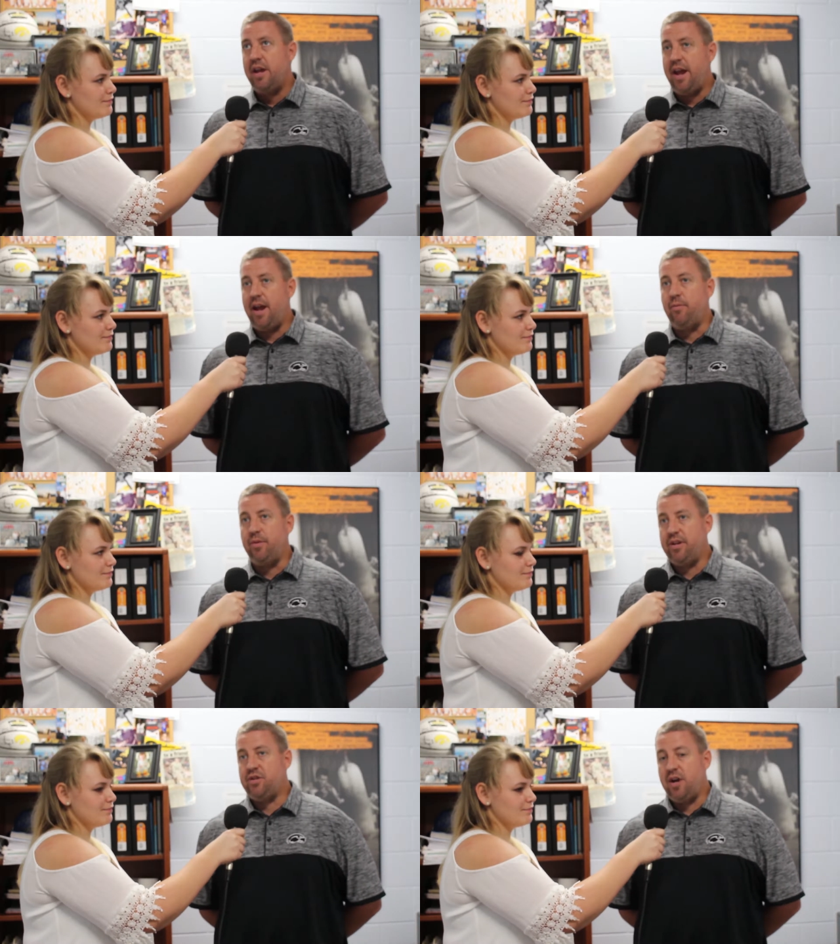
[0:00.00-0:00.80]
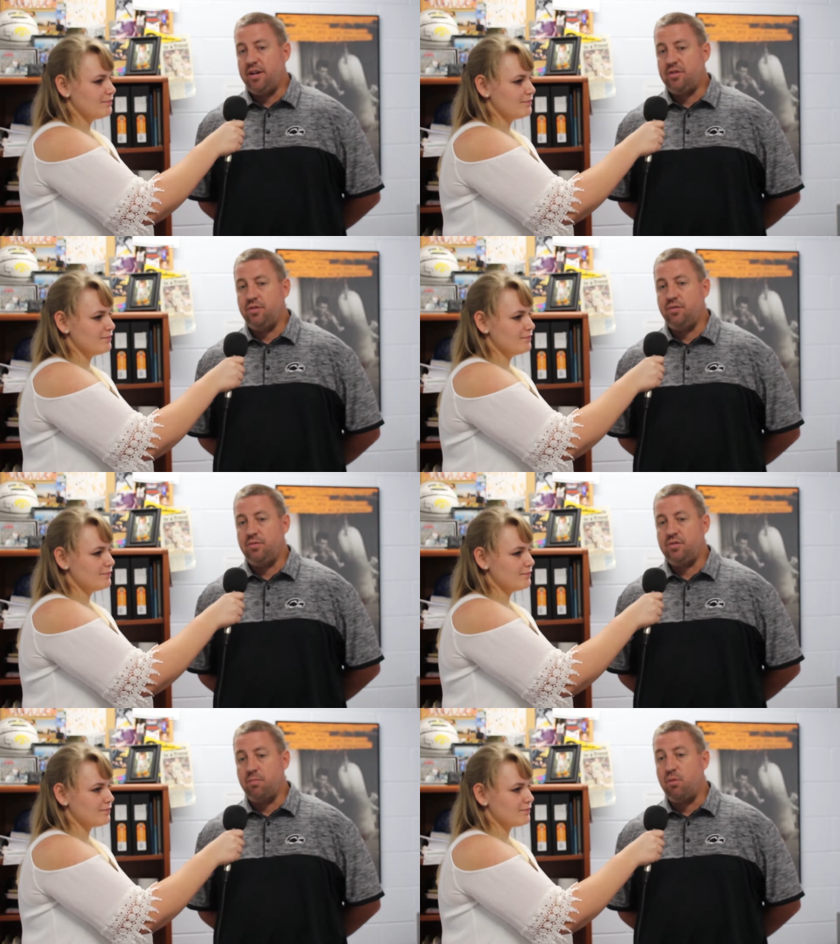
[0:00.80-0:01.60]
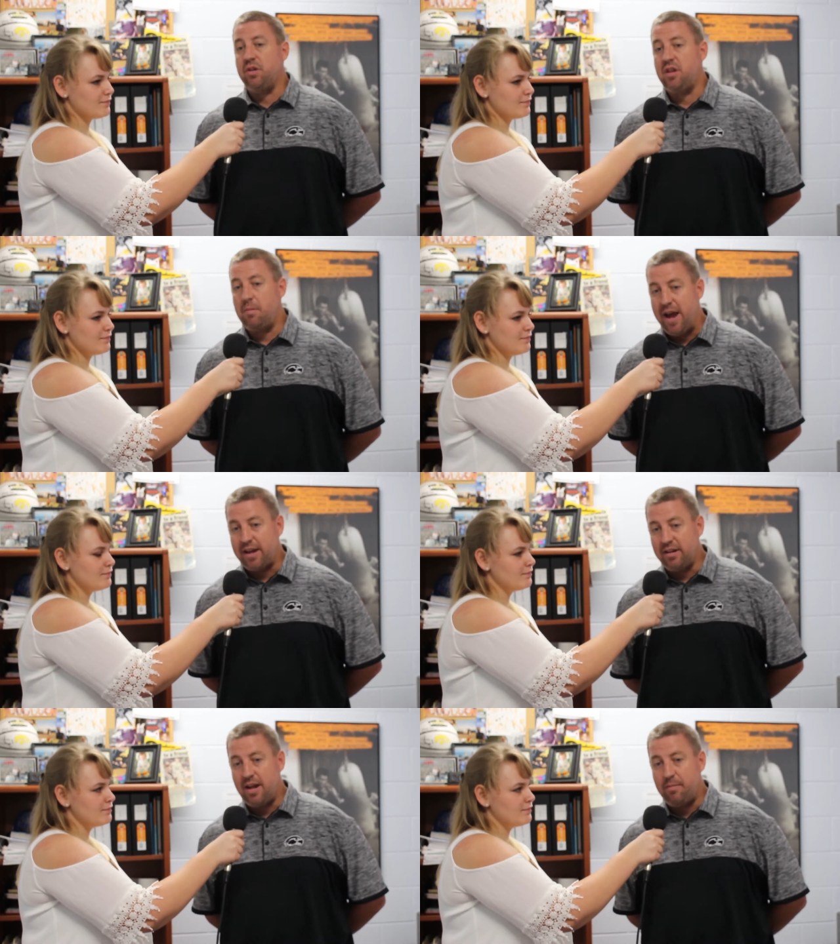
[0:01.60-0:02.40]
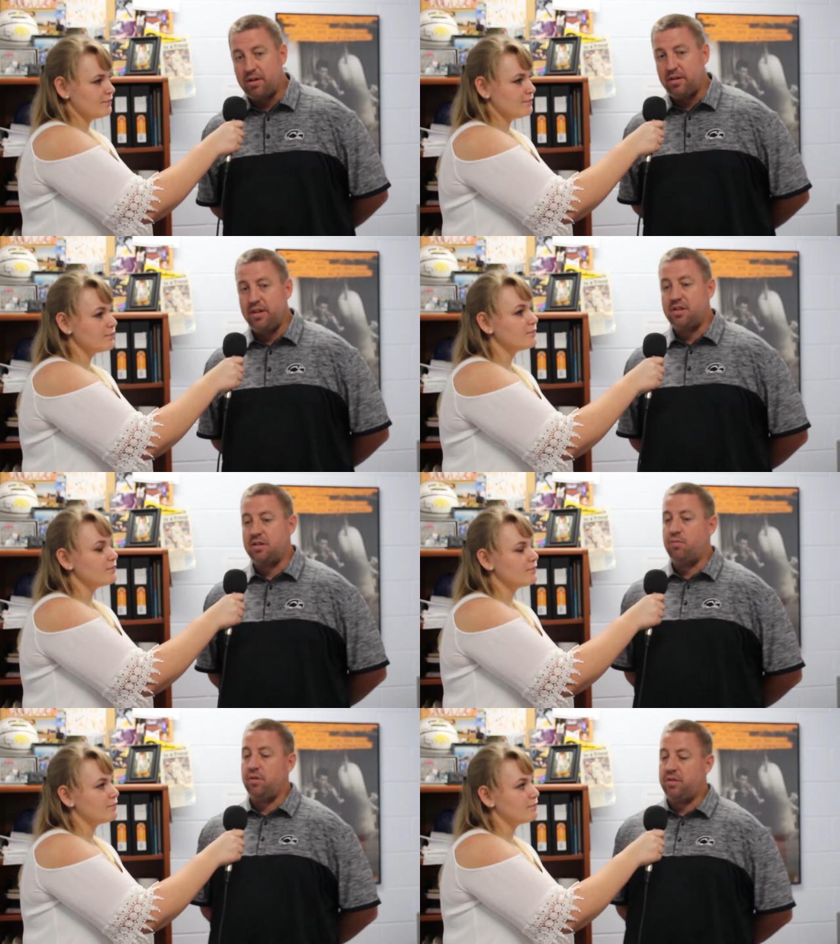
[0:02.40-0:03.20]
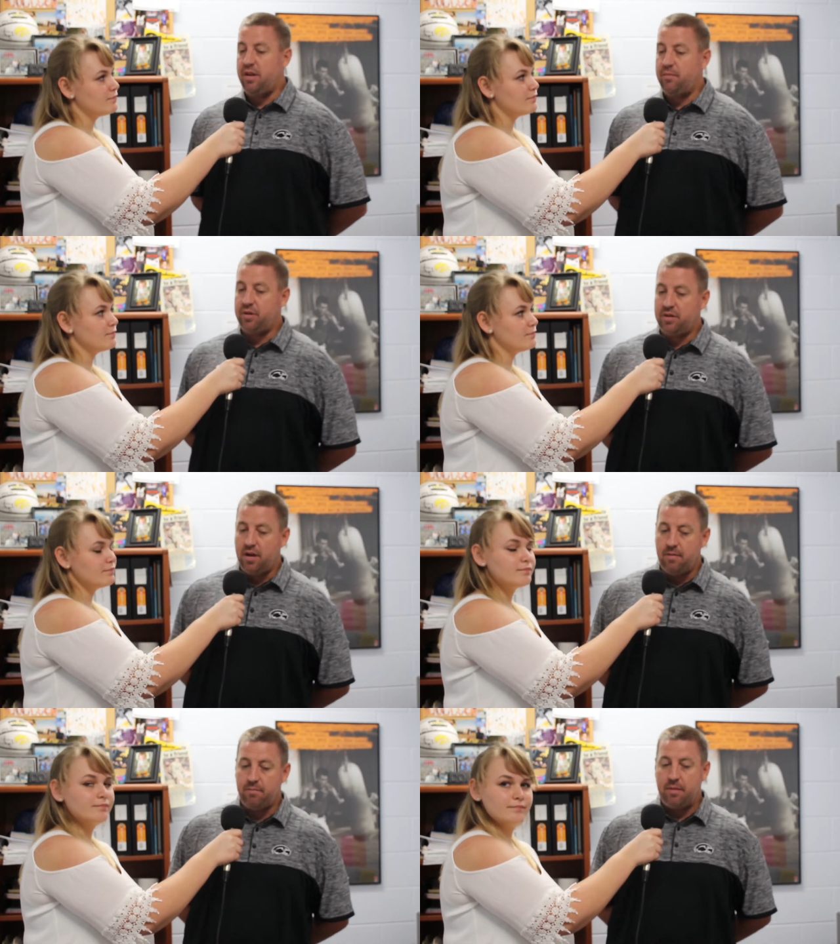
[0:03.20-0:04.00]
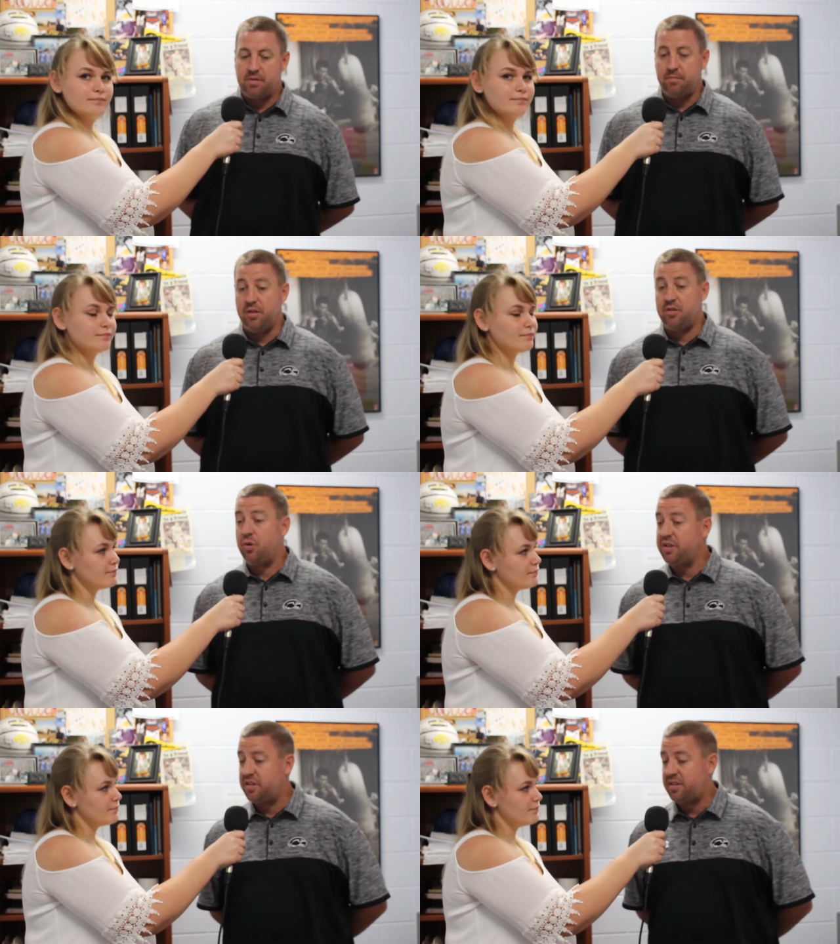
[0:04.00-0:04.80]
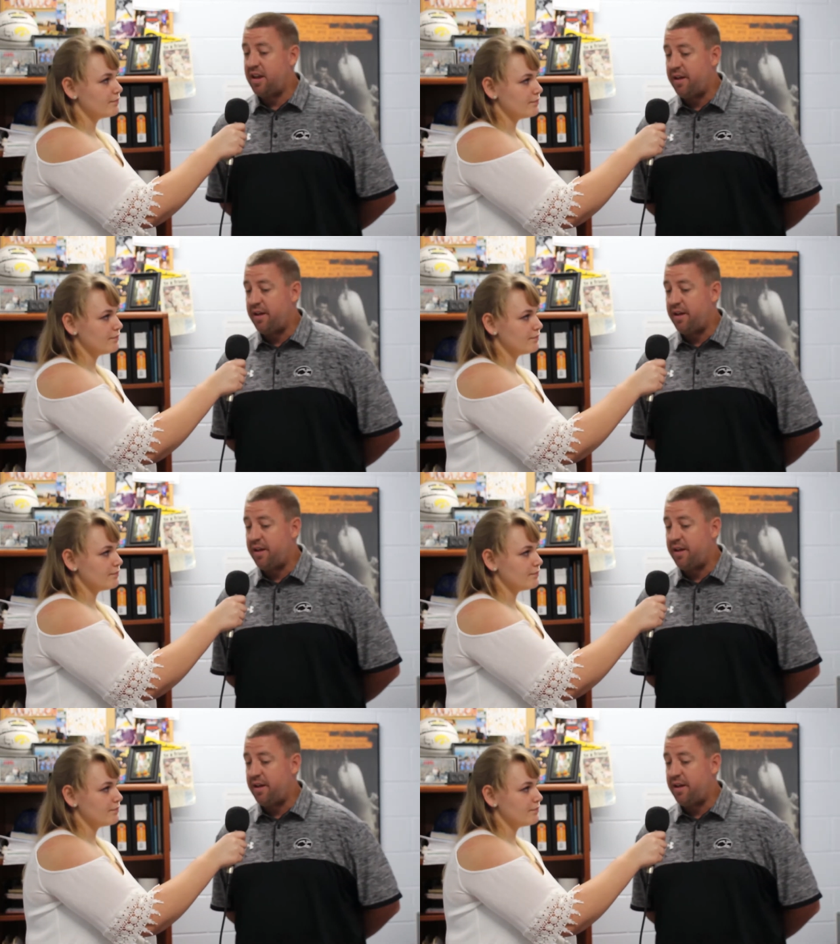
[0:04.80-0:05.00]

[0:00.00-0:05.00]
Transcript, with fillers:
Speaker 1: and we try to support them academically, support them with uh, maybe some of the choices they